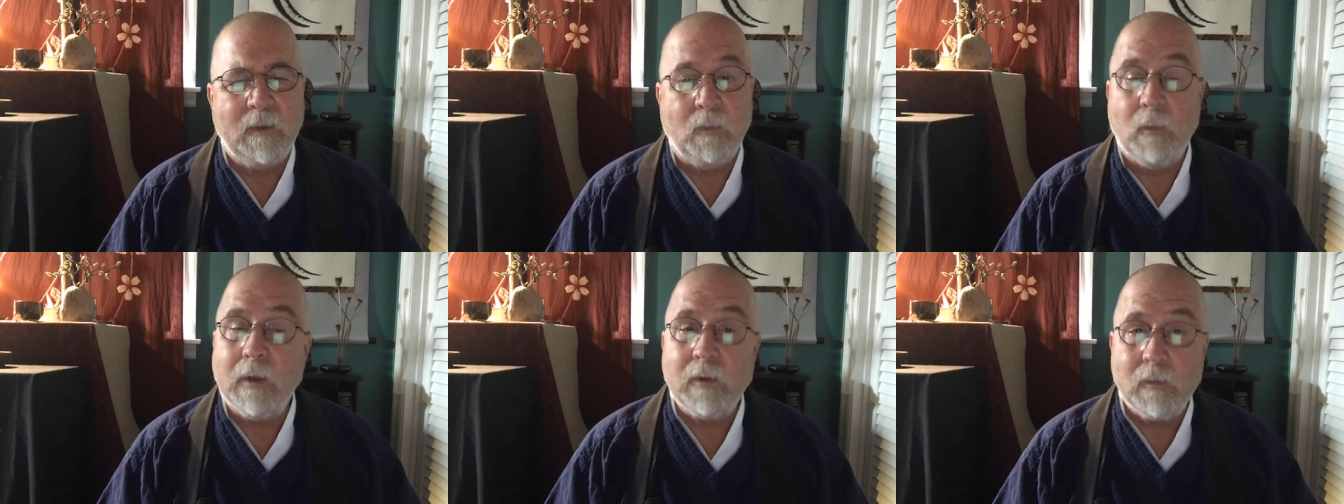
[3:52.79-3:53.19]

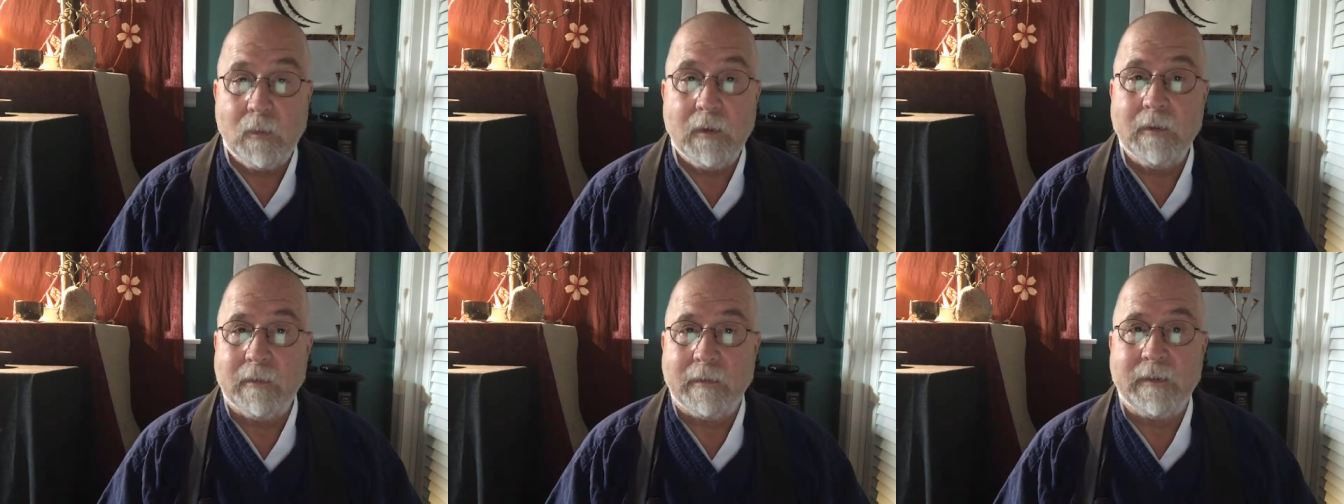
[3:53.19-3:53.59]
Well
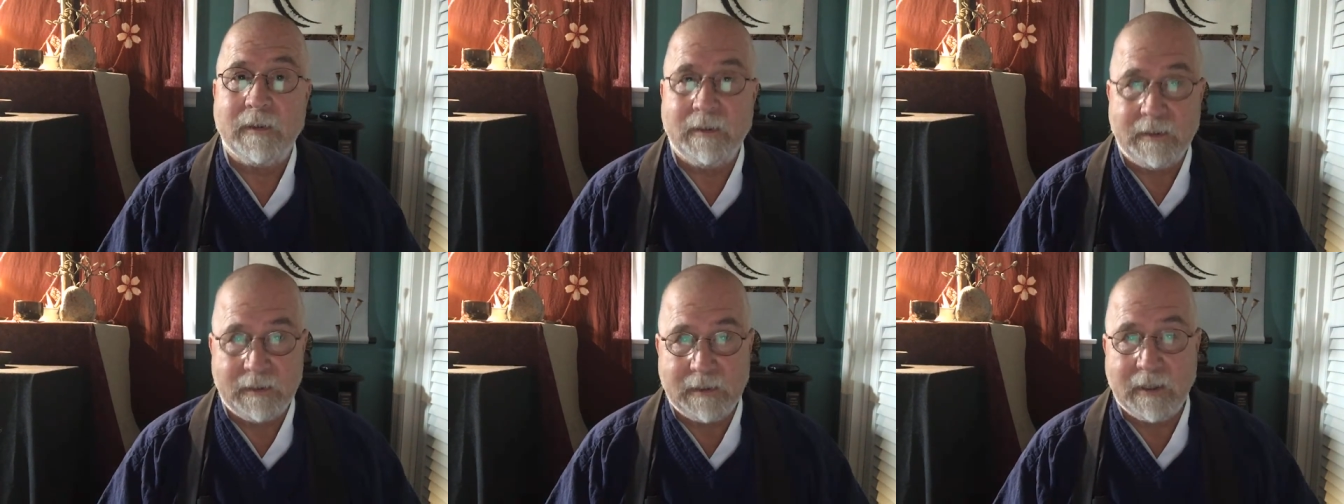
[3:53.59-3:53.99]
worth
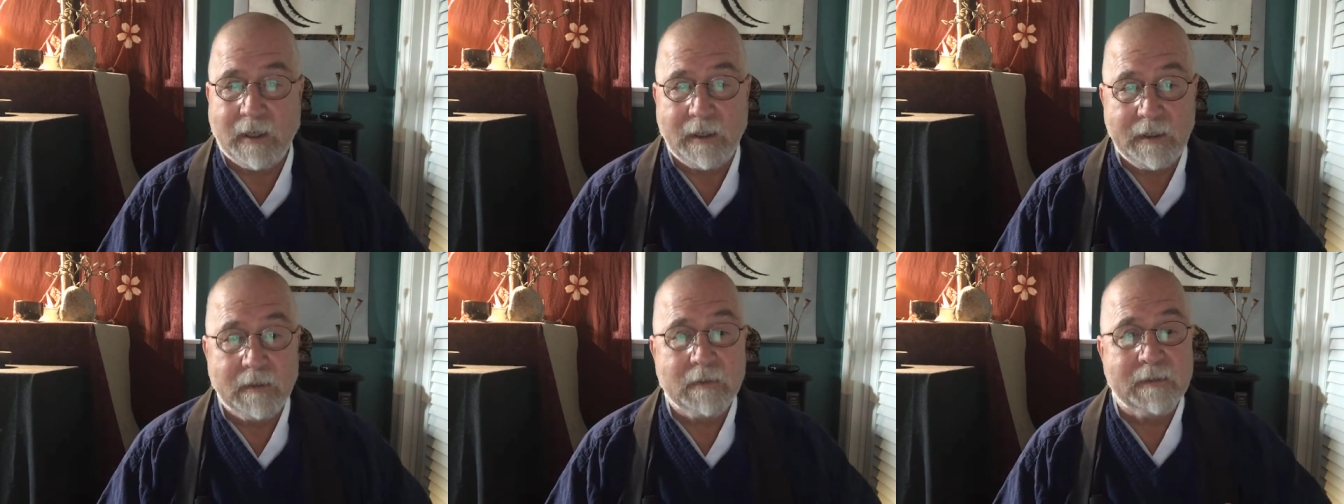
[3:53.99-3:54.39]
an
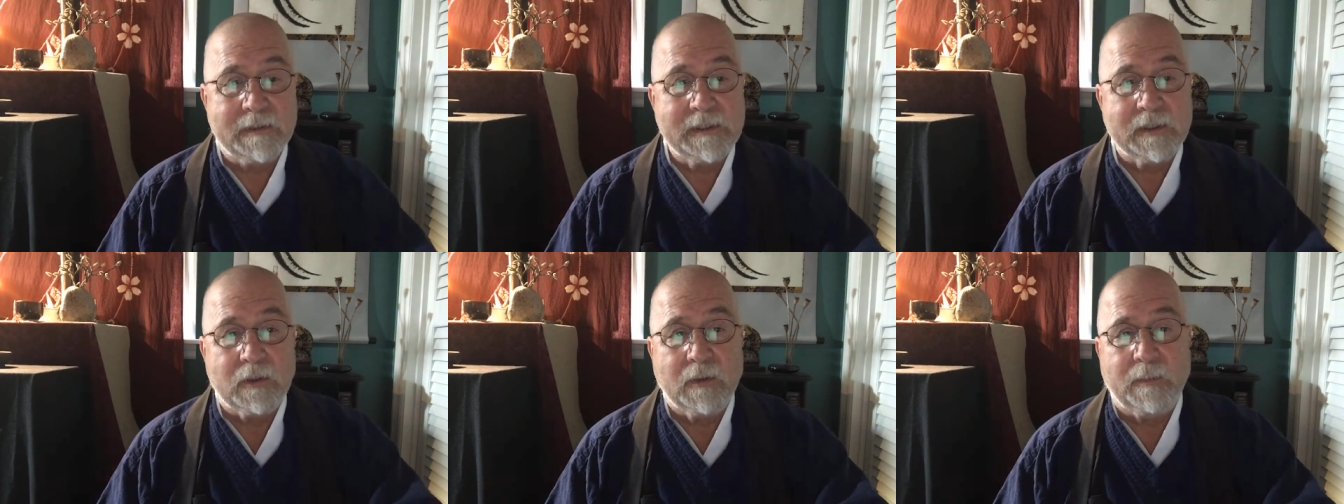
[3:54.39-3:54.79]
entire
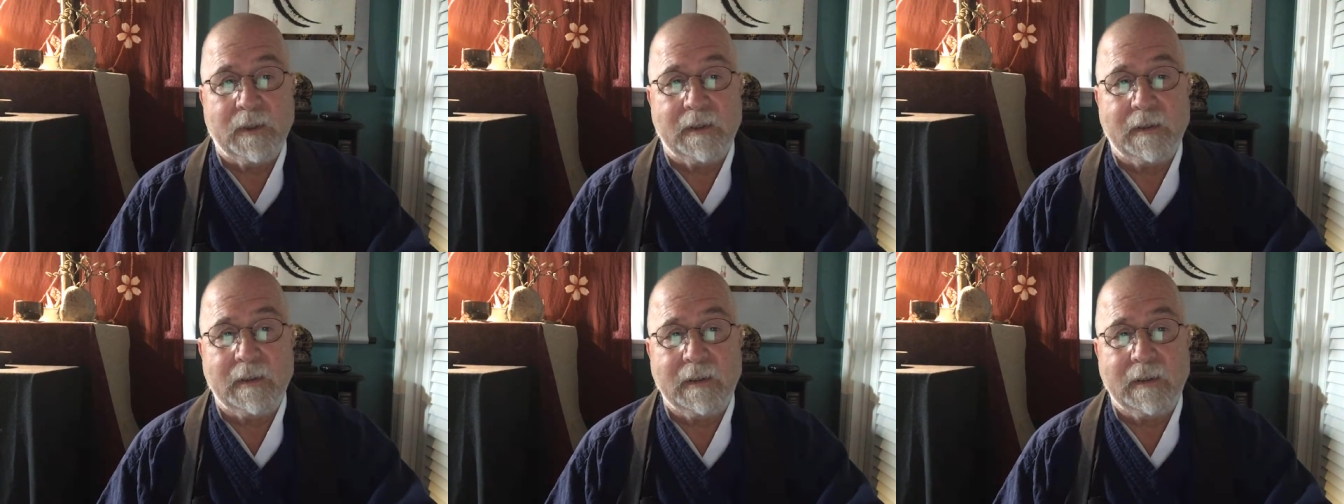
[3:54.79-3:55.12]
sermon.